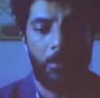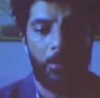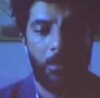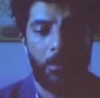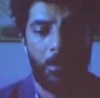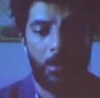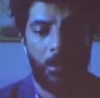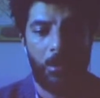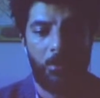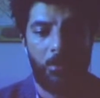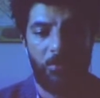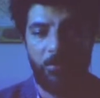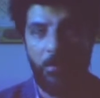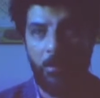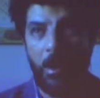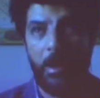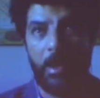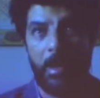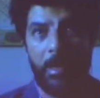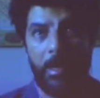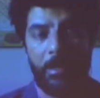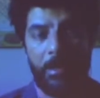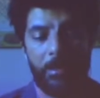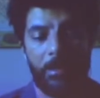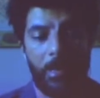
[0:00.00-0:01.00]

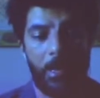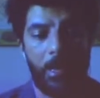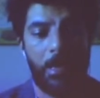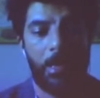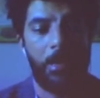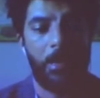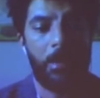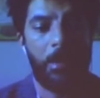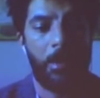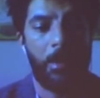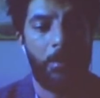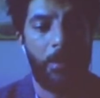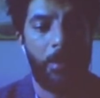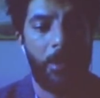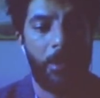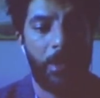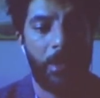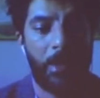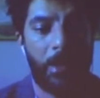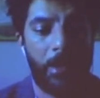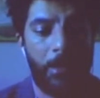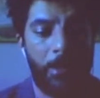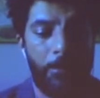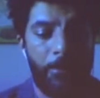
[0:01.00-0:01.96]
Fridays here in America.